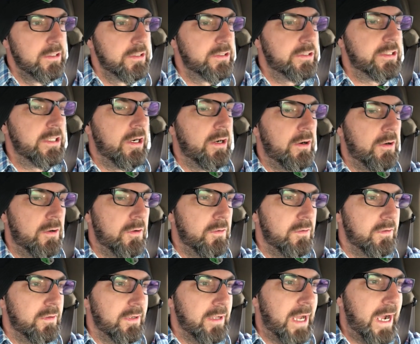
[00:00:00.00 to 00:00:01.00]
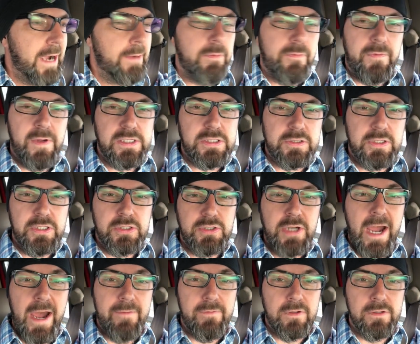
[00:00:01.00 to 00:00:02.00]
So I'm officially
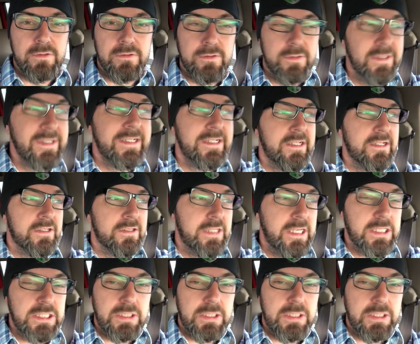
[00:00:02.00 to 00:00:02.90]
driving the